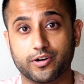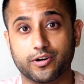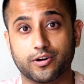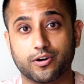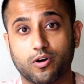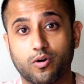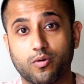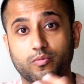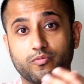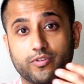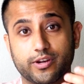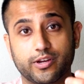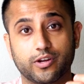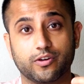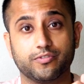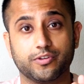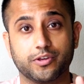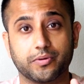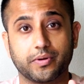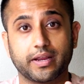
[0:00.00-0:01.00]
your home video
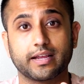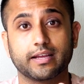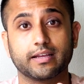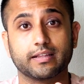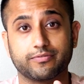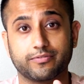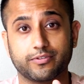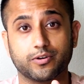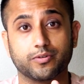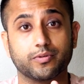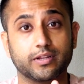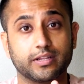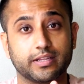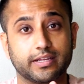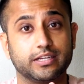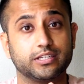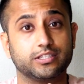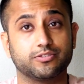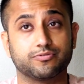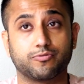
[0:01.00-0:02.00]
viewing if you're
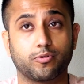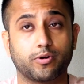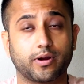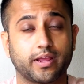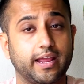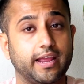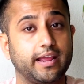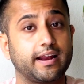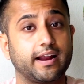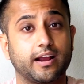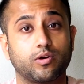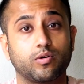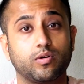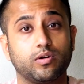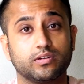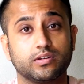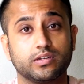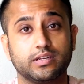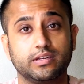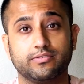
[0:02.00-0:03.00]
really into 4K and high
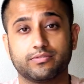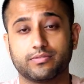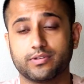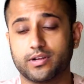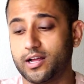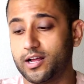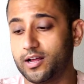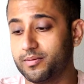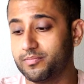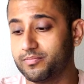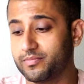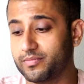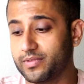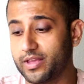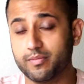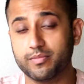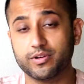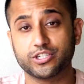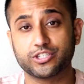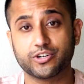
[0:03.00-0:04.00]
quality
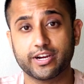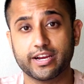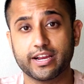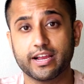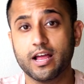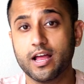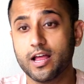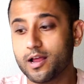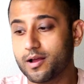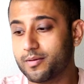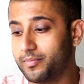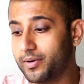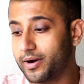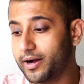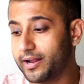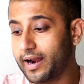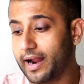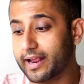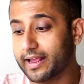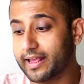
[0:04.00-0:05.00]
imagery,
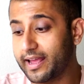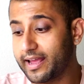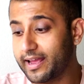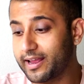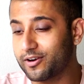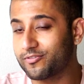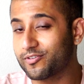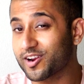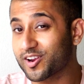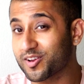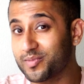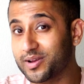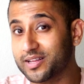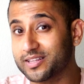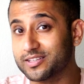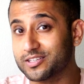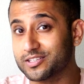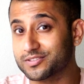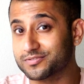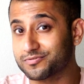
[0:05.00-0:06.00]
but I can
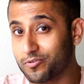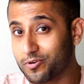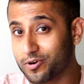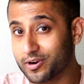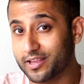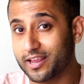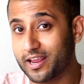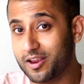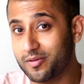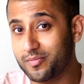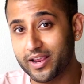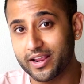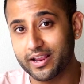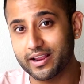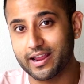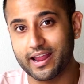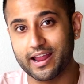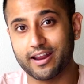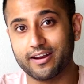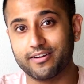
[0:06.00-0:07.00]
recommend this for
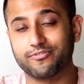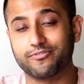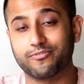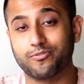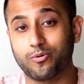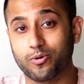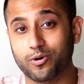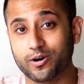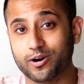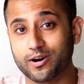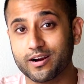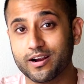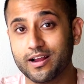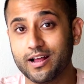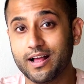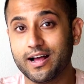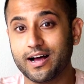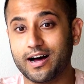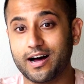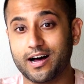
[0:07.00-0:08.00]
gaming and for
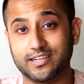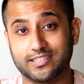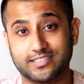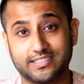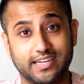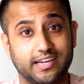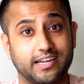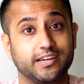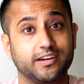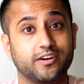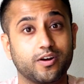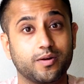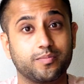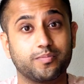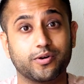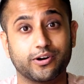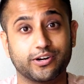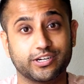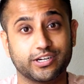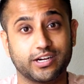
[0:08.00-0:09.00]
secondary
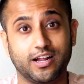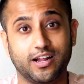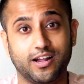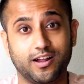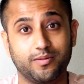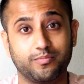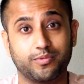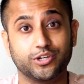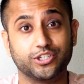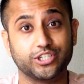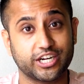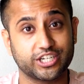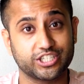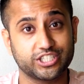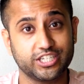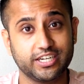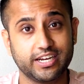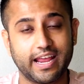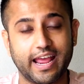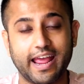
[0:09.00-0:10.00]

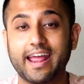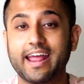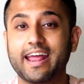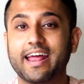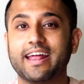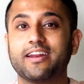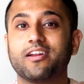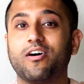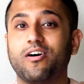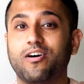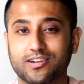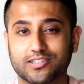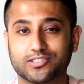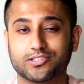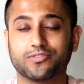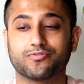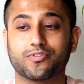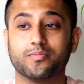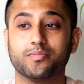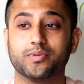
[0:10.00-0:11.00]
projection, and also
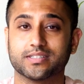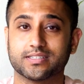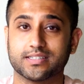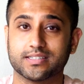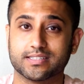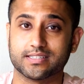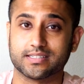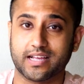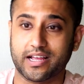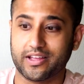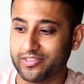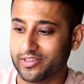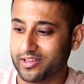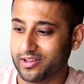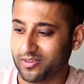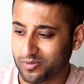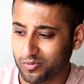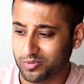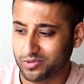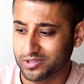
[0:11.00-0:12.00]
for businesses. I
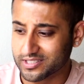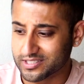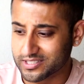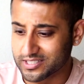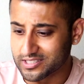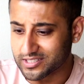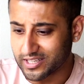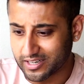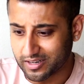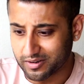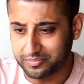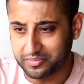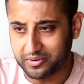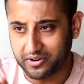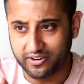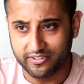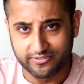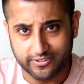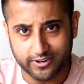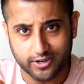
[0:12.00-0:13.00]
think this is like a
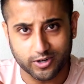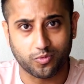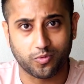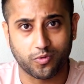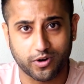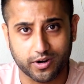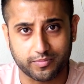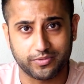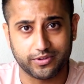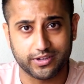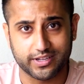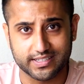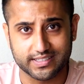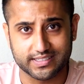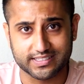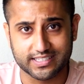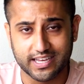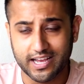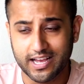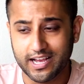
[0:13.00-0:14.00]
perfect
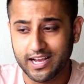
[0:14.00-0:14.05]
workplace